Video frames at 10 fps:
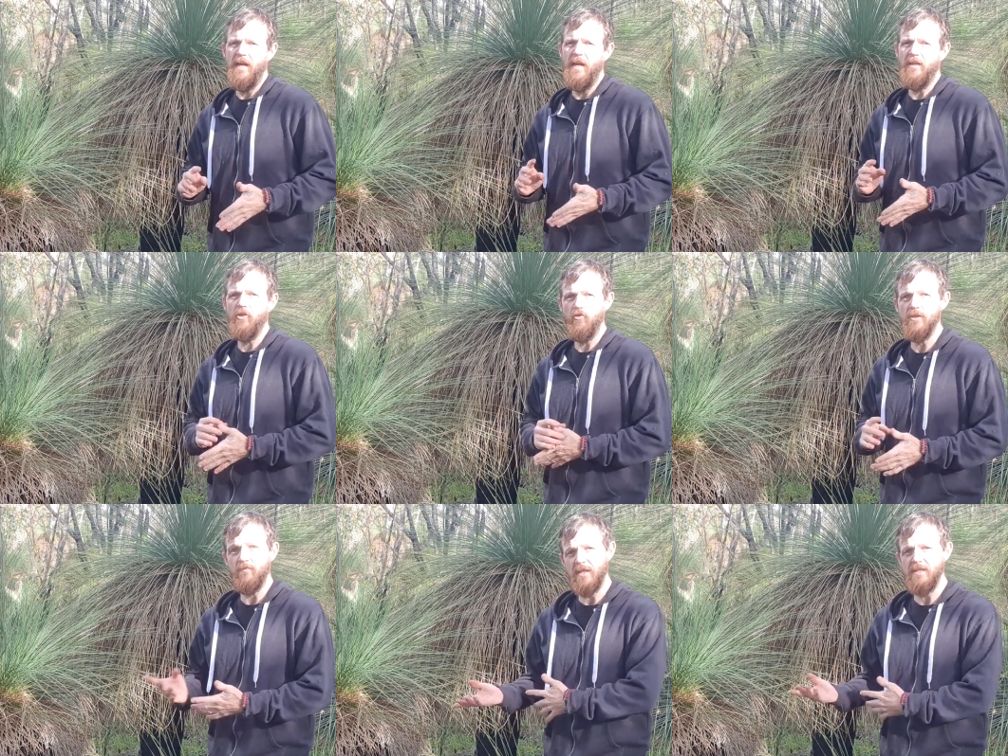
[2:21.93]
uh,
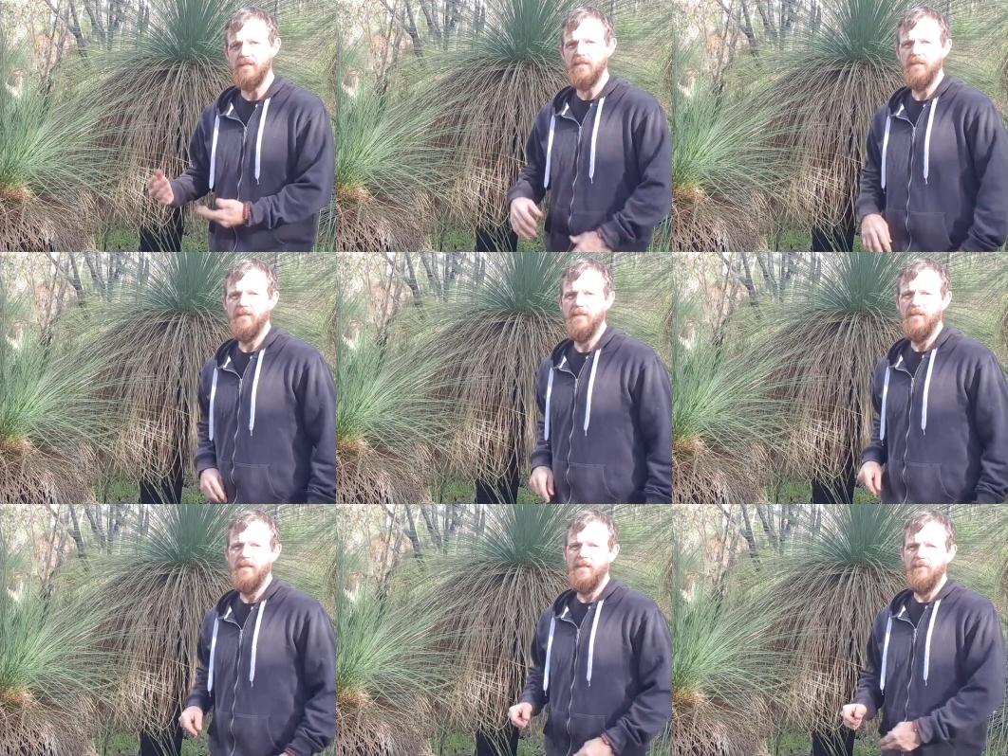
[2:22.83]
glues and resins.
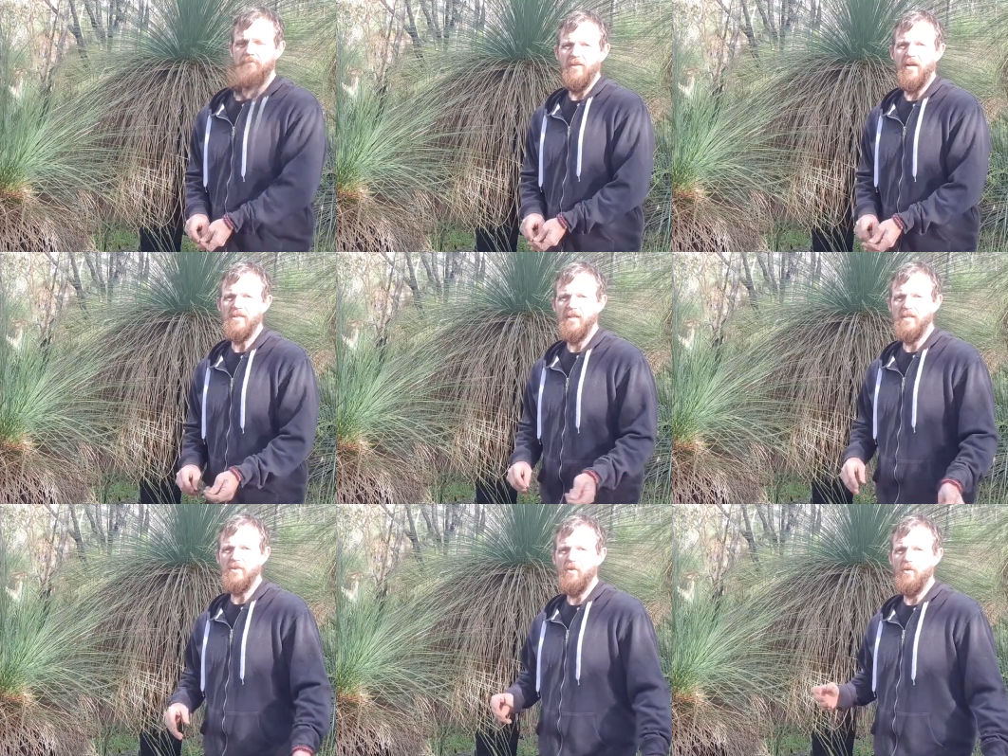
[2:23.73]
All right, so
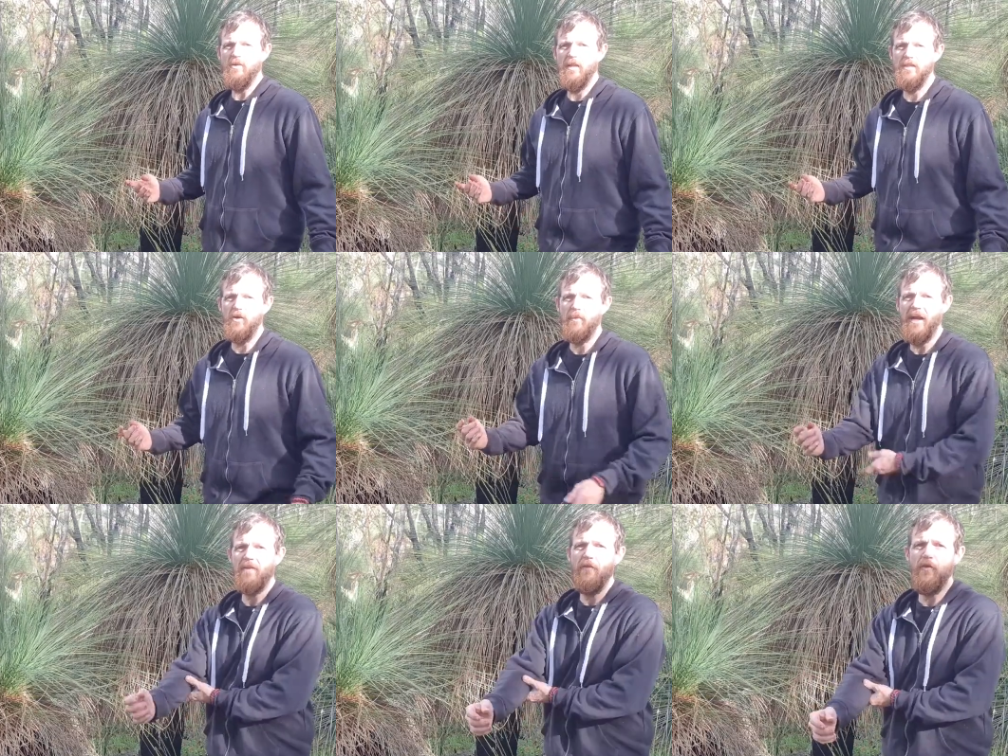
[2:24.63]
let's talk. Let's talk
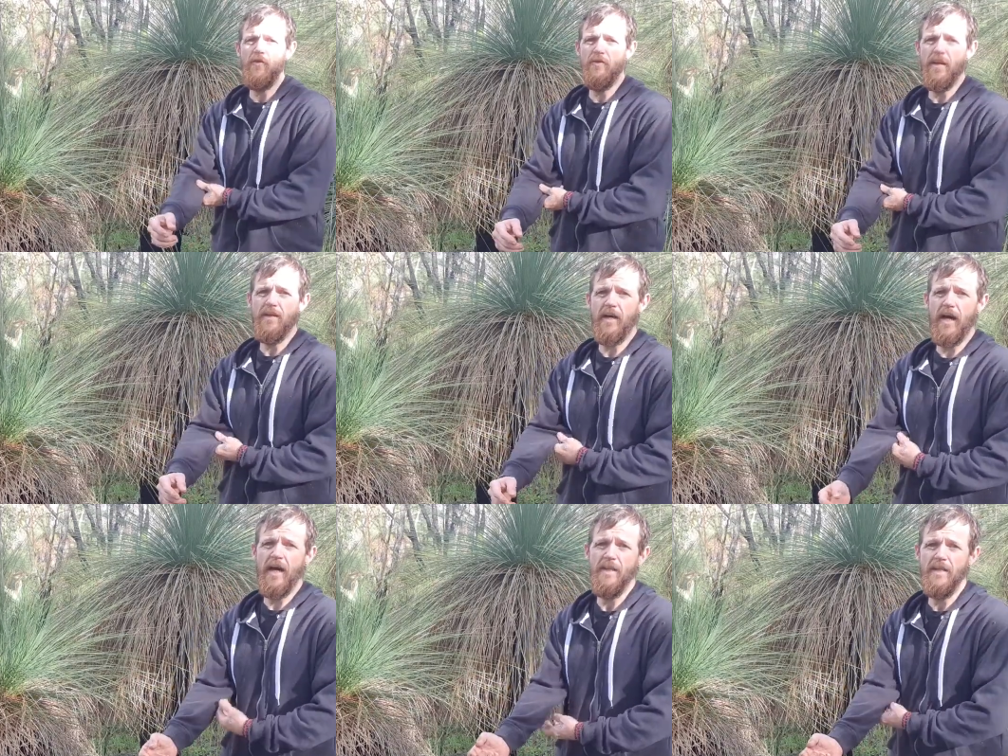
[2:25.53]
about the food that
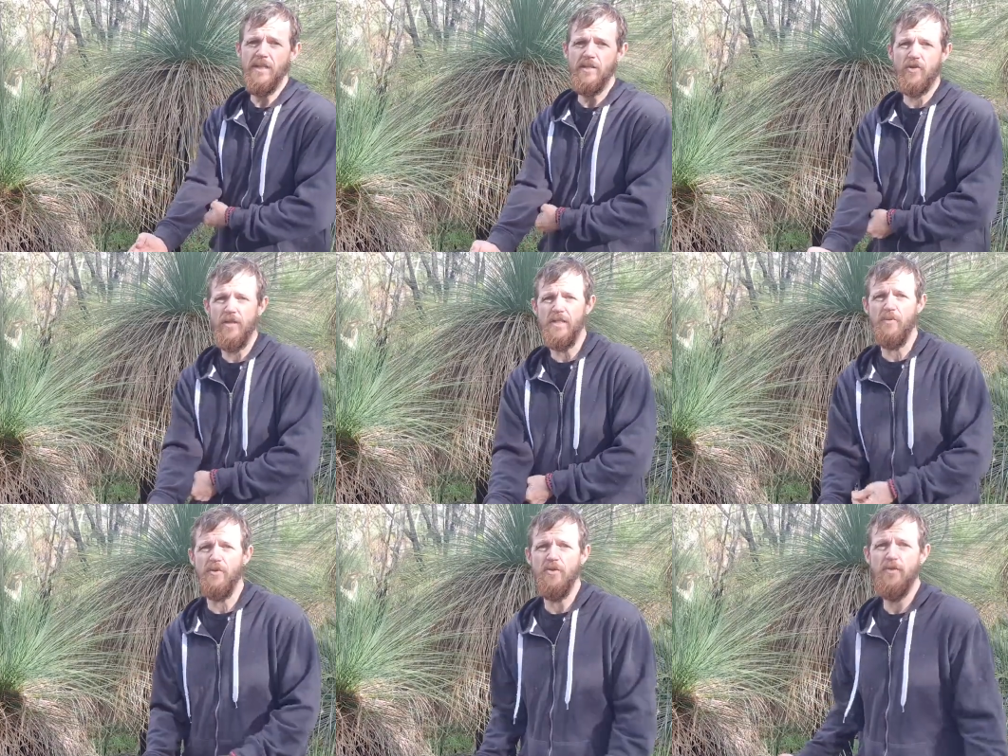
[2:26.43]
uh, these trees
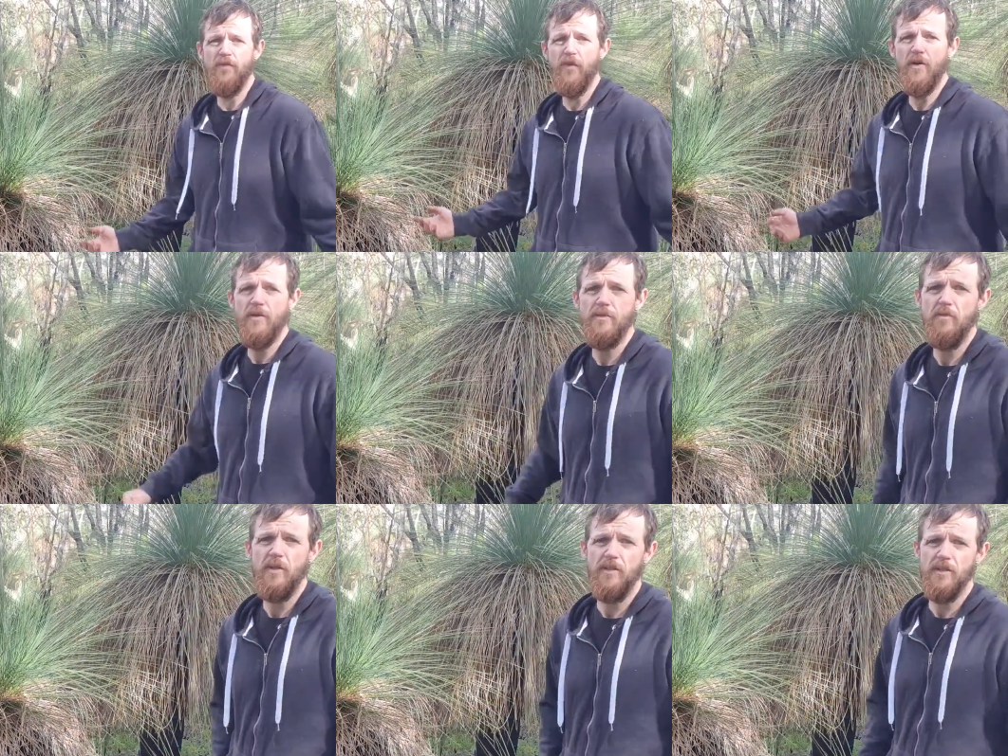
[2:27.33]
produce
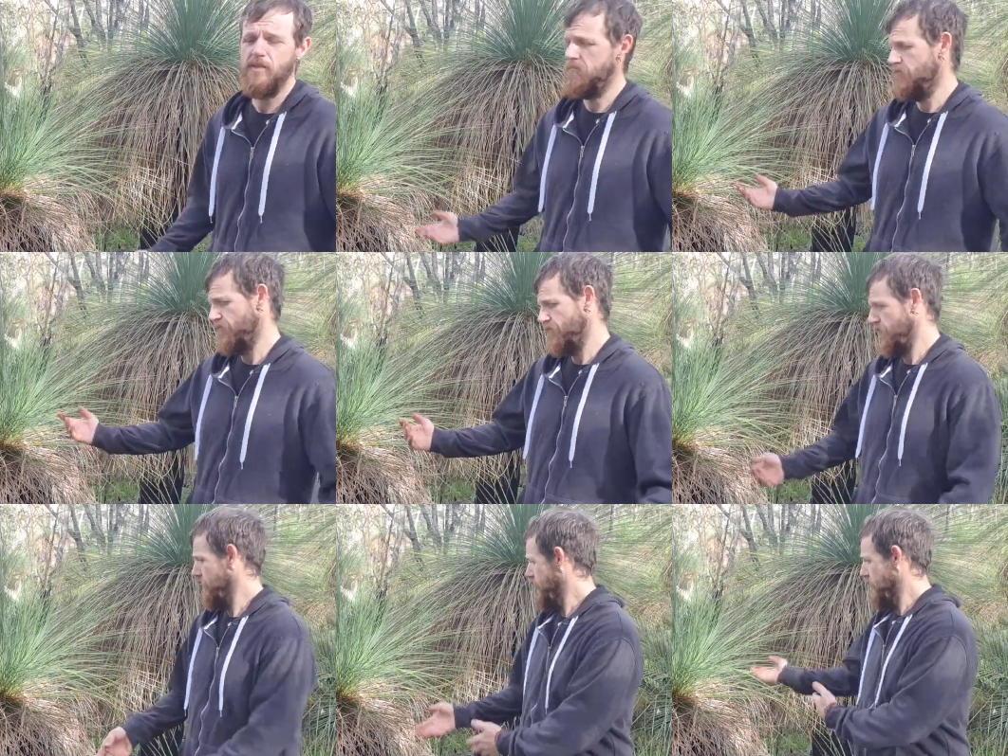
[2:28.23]
first, because
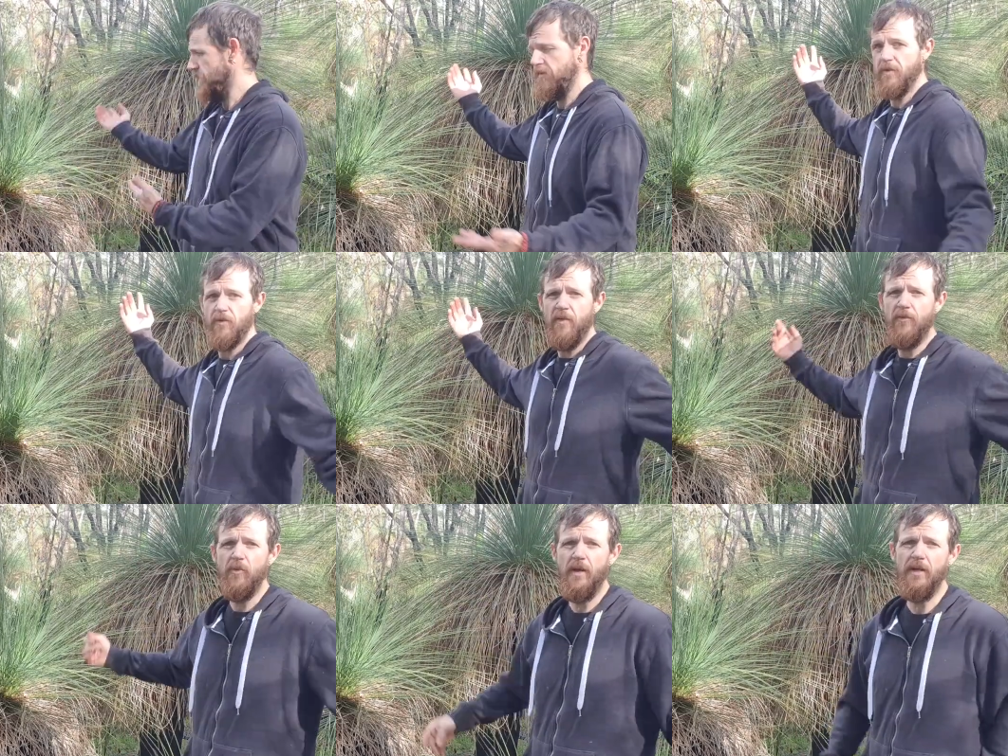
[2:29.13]
it's, they're
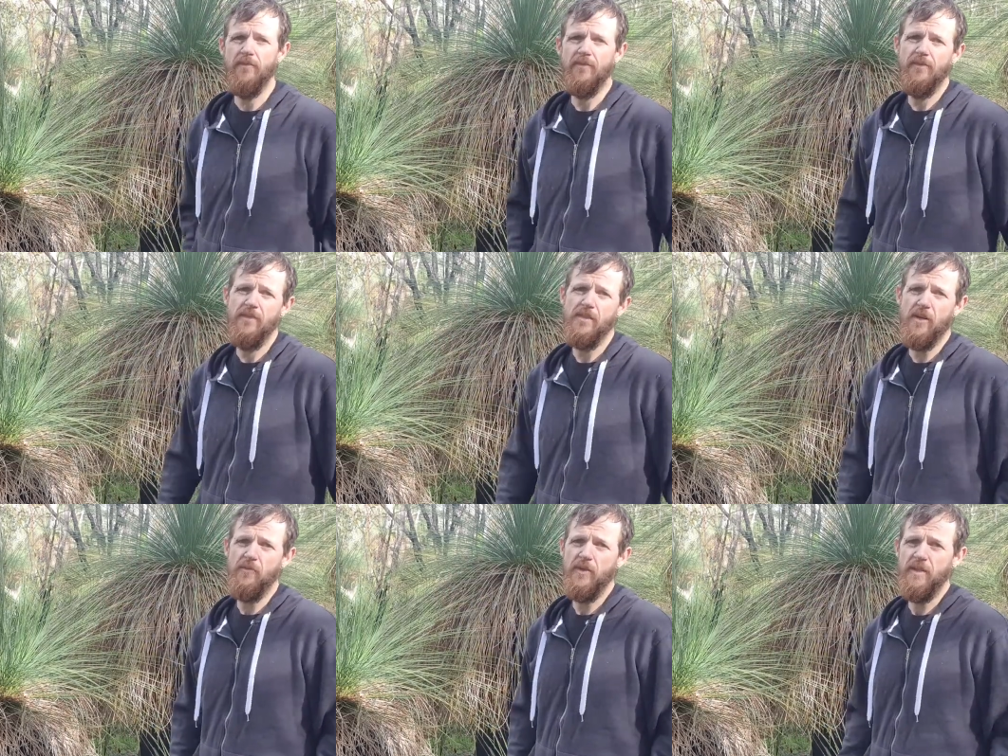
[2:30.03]
everywhere,
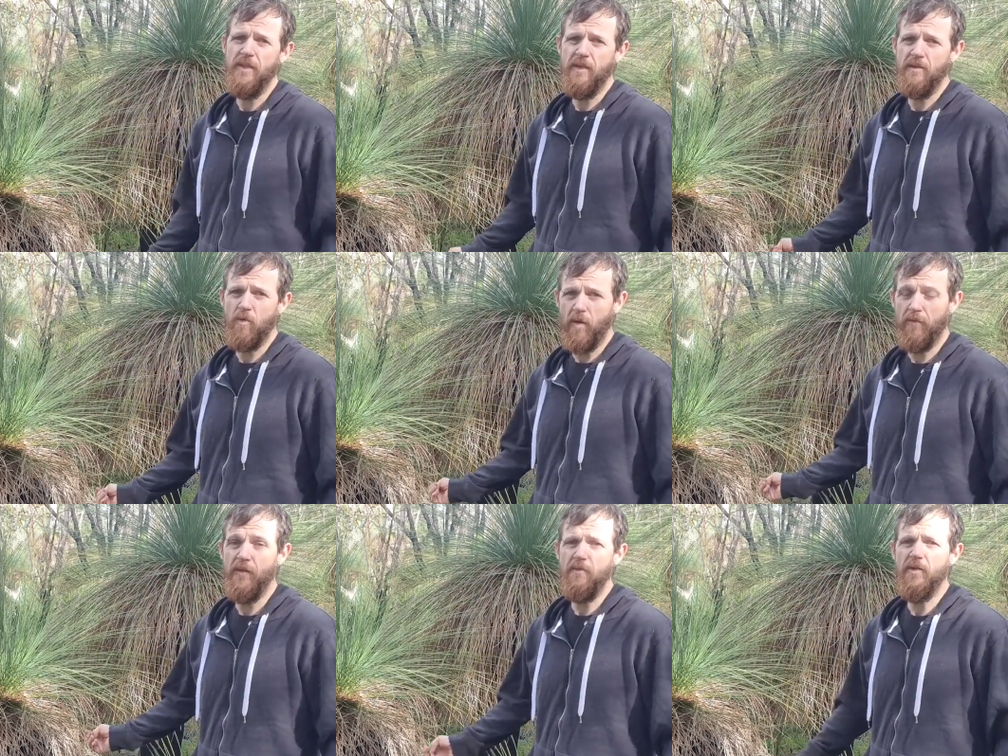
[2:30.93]
so we can get quite
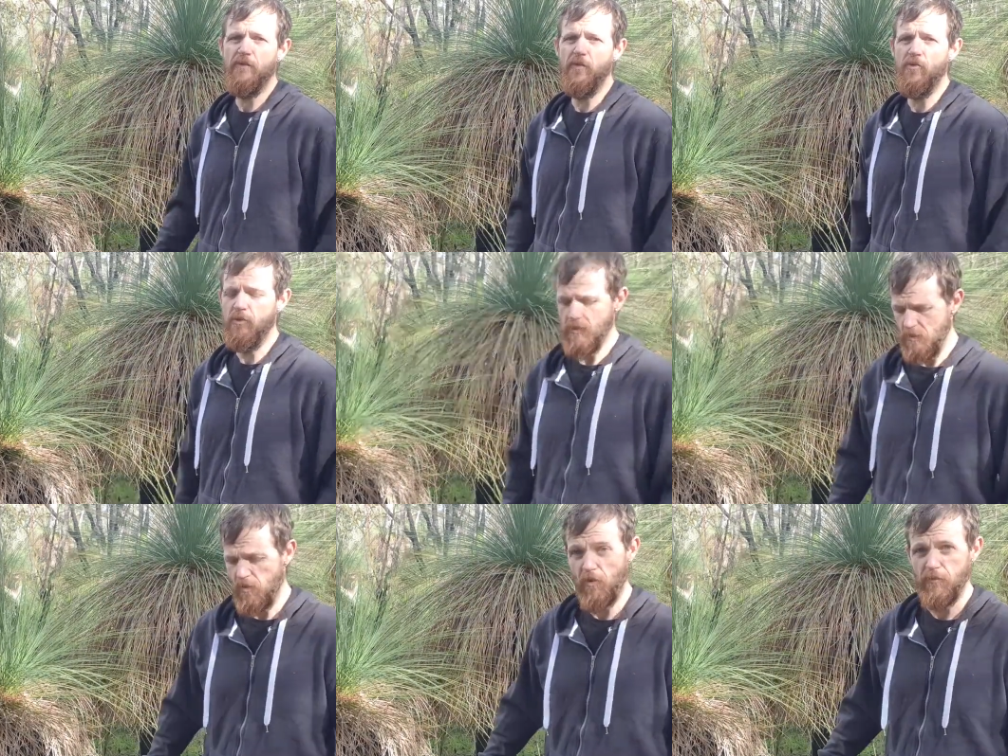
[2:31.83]
a fair bit of food
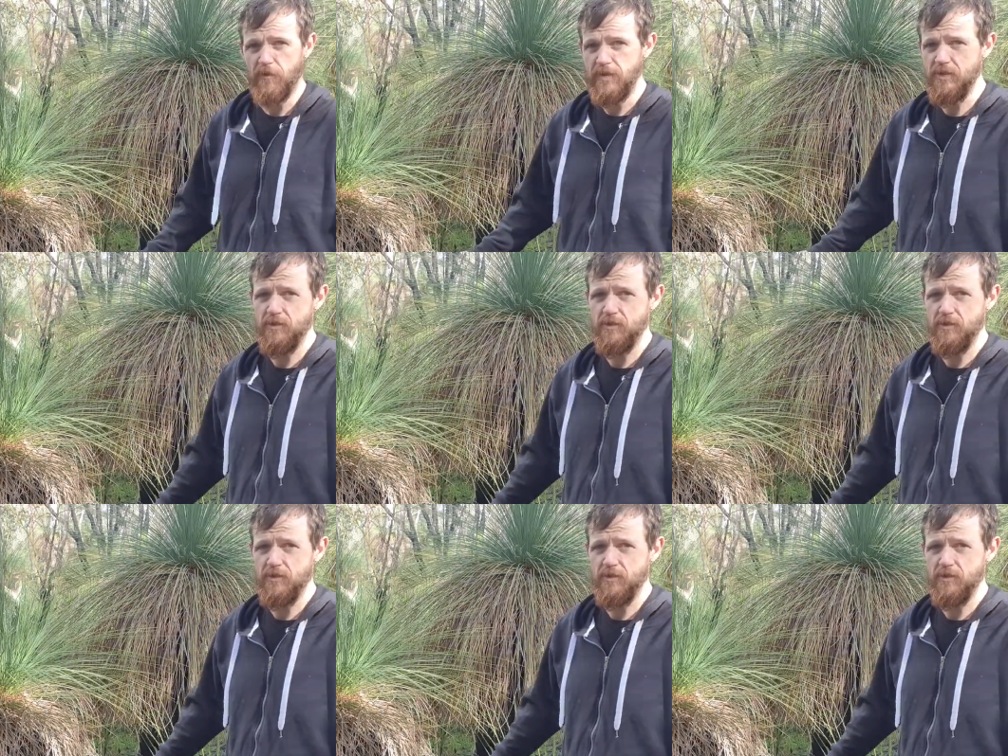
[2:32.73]
off of these